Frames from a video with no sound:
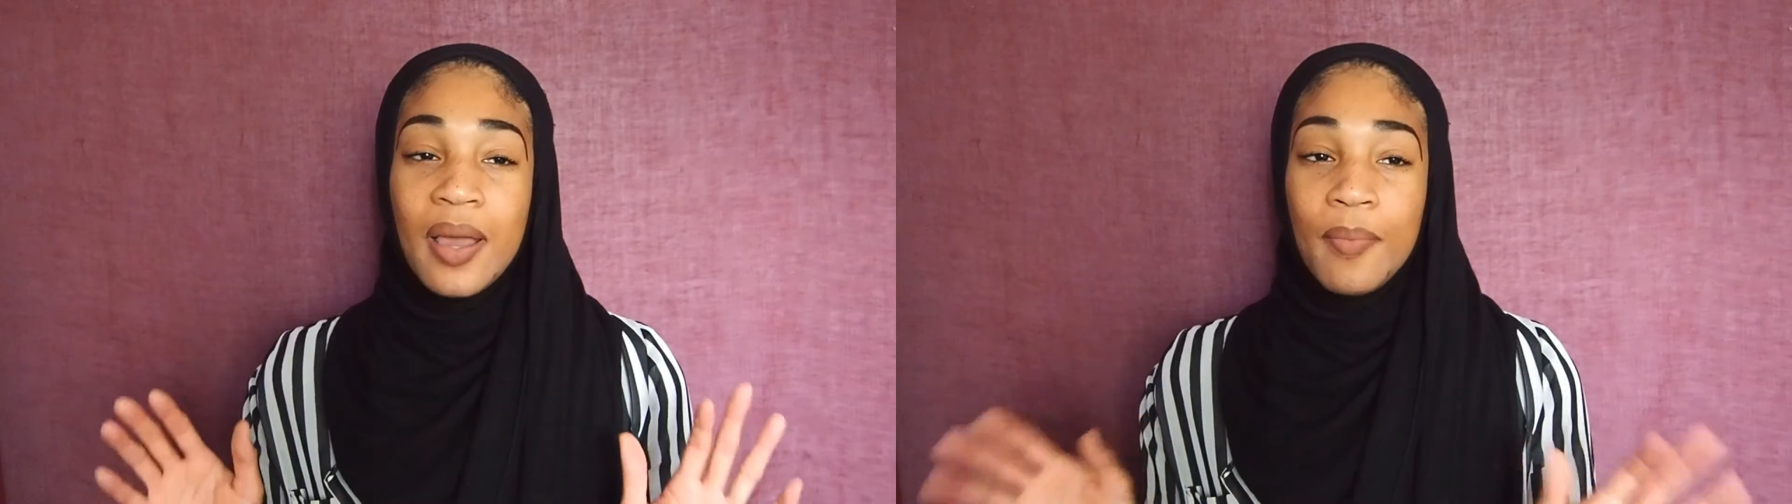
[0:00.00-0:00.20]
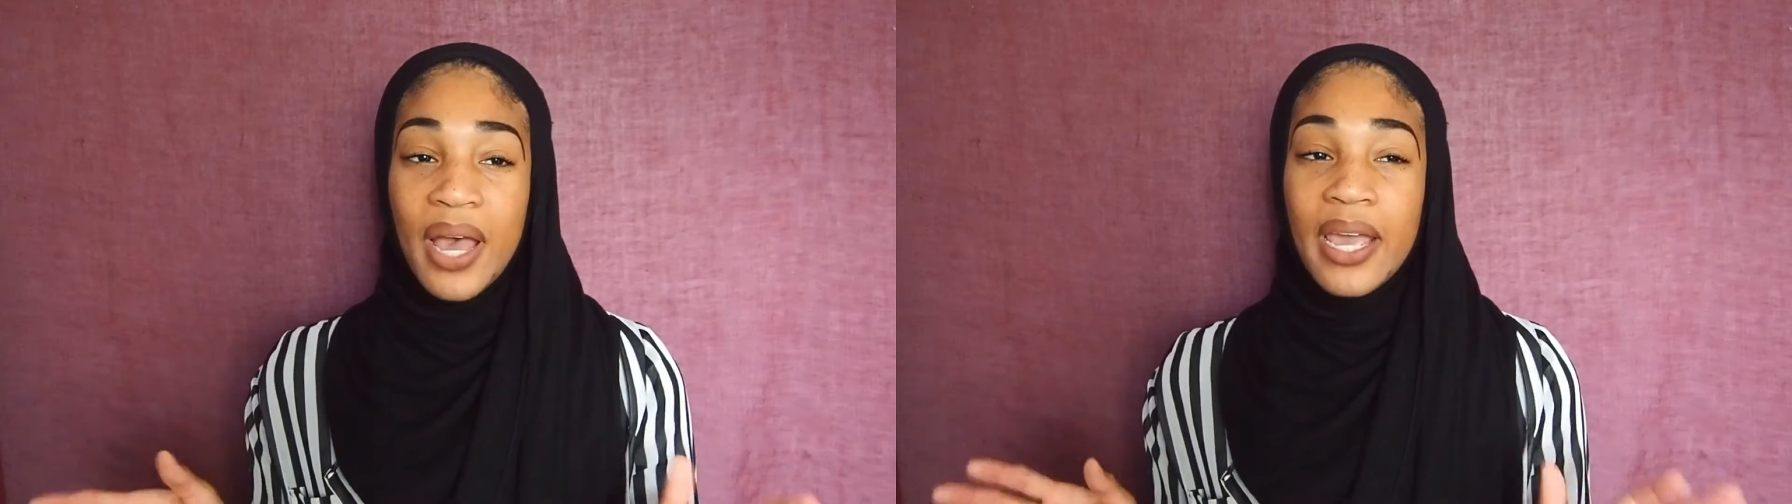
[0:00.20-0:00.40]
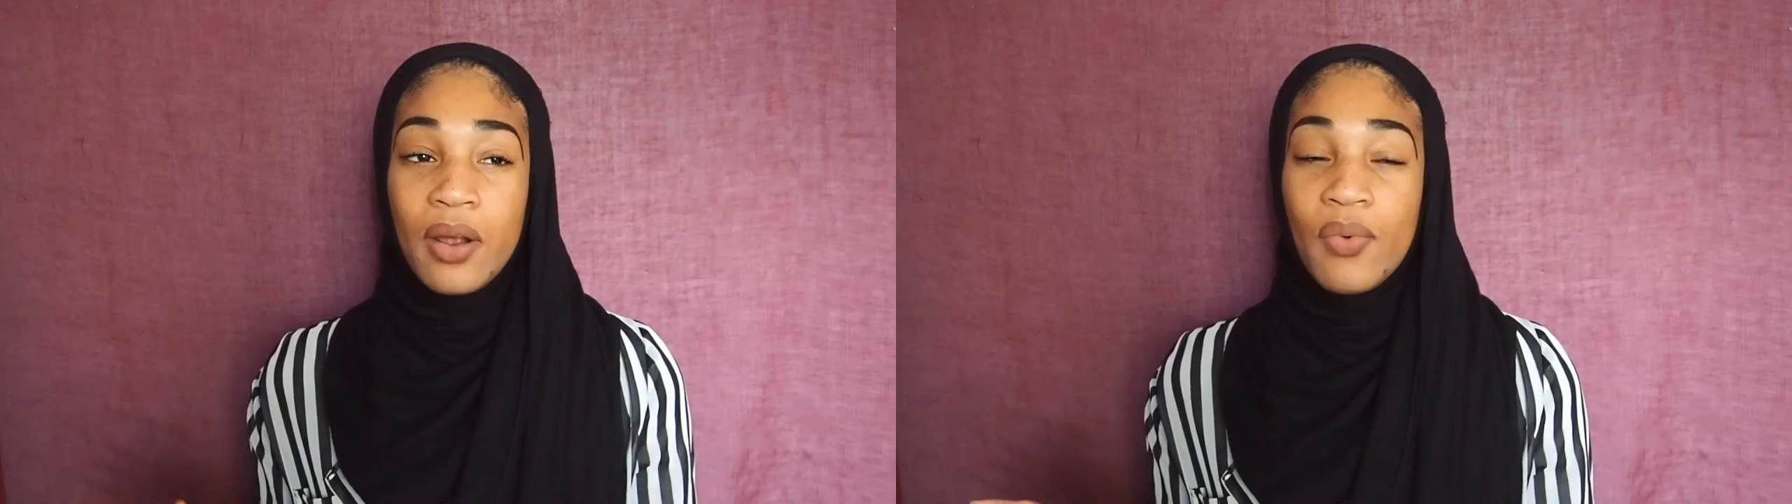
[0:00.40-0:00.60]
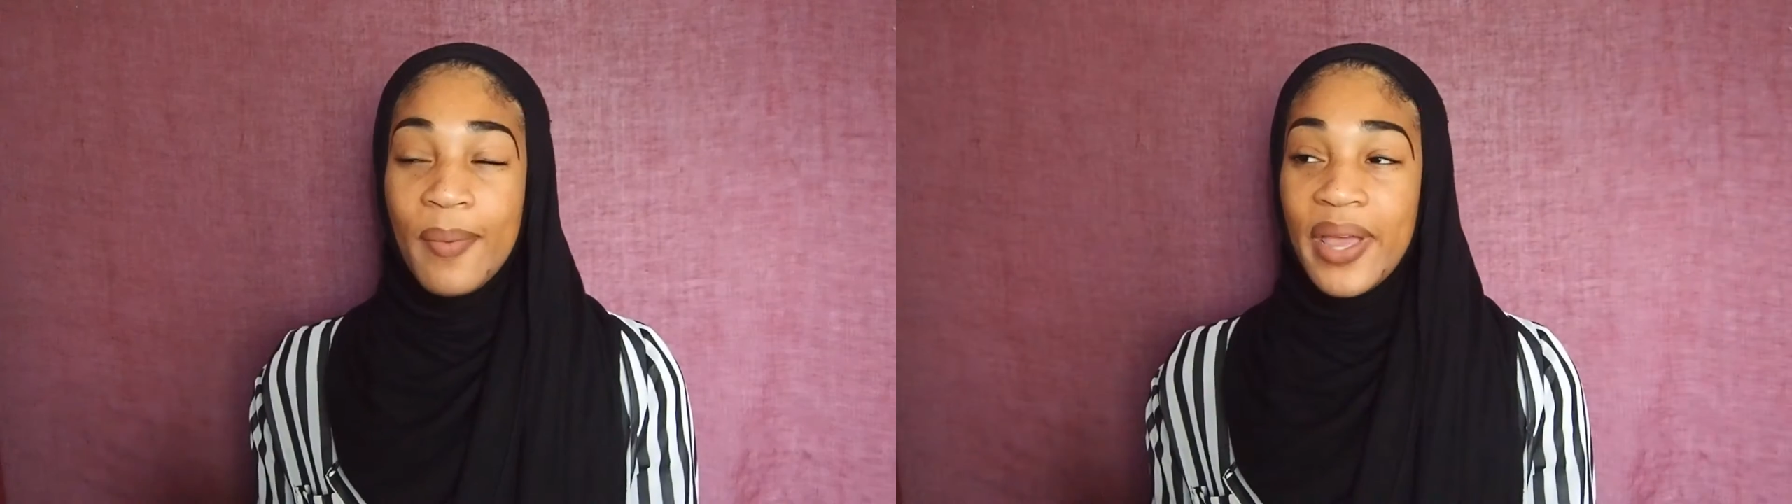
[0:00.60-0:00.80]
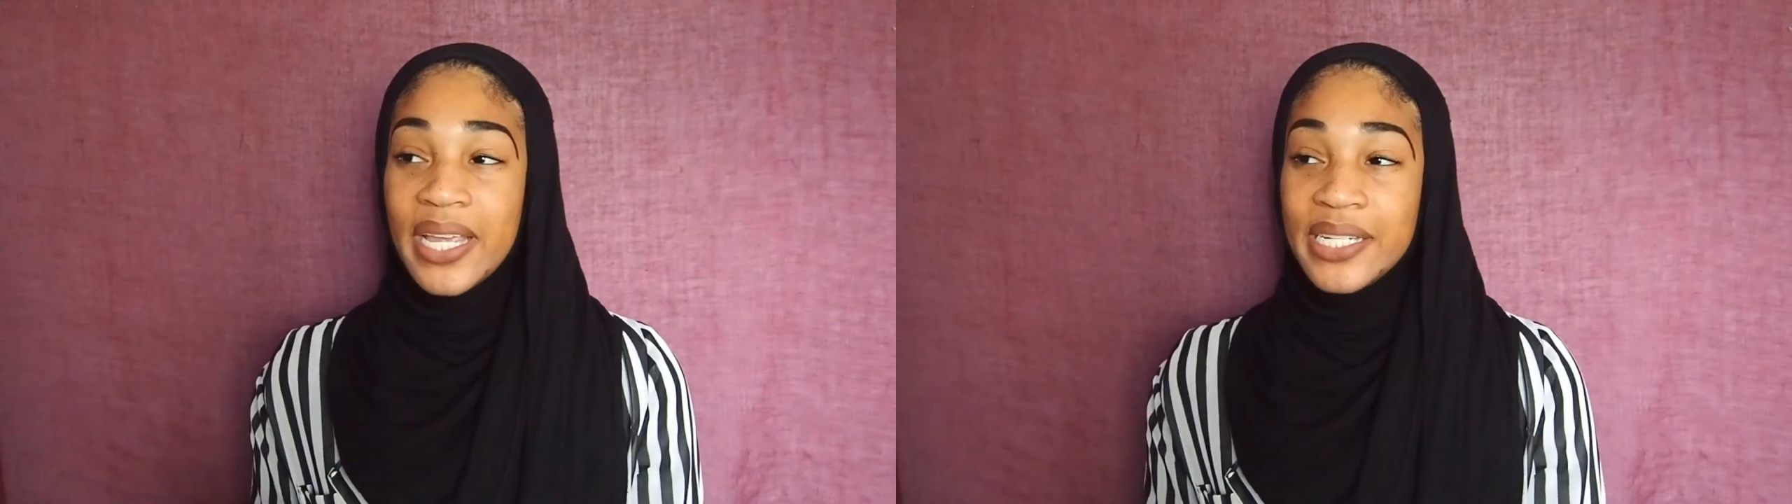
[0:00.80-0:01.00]
but I don't wear
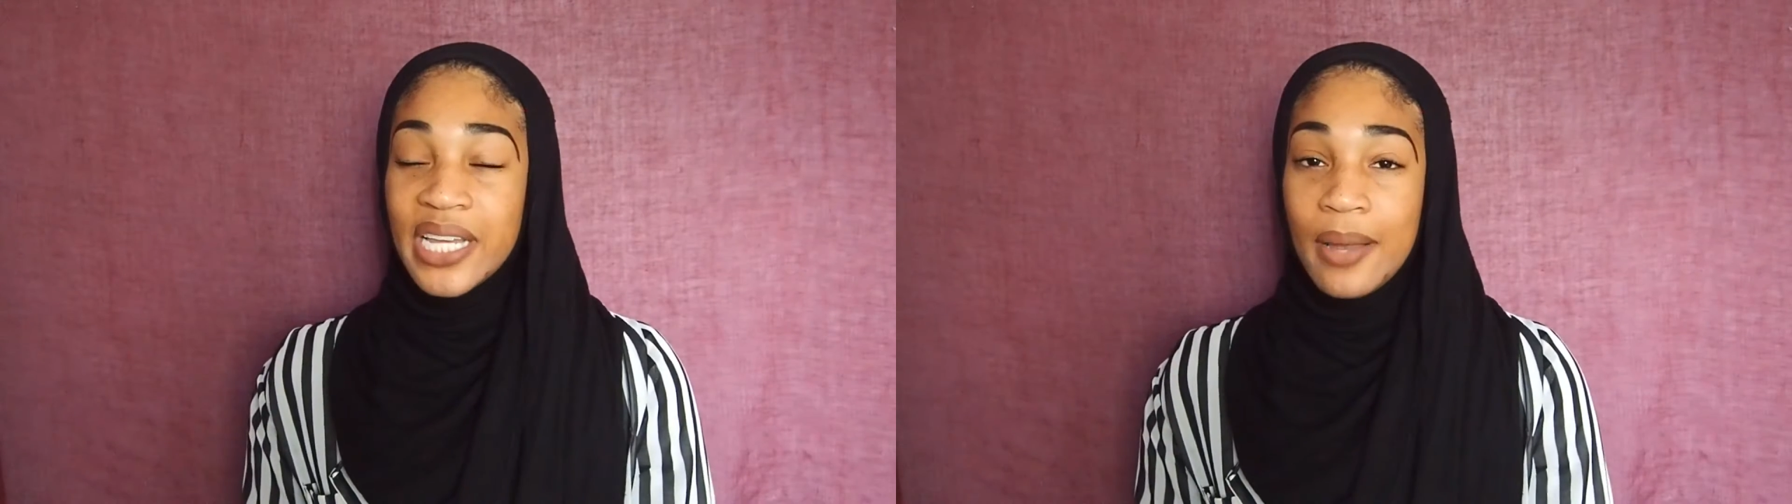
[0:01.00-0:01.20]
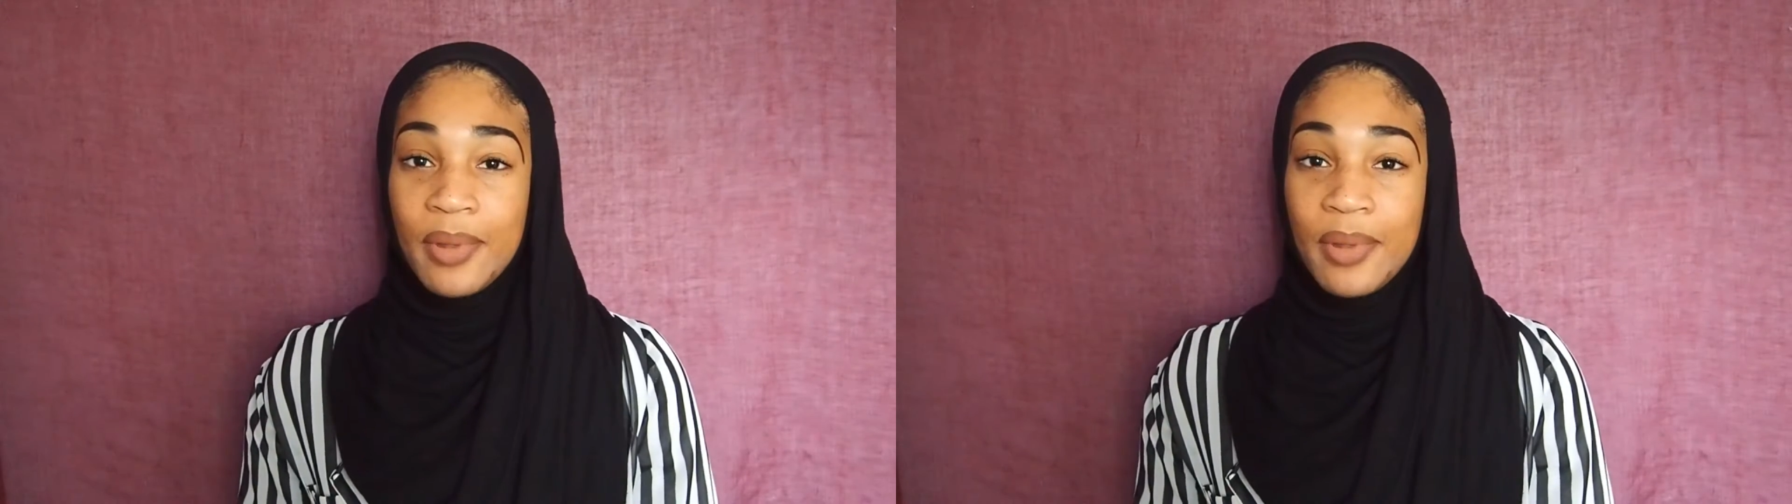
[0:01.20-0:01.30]
my hijab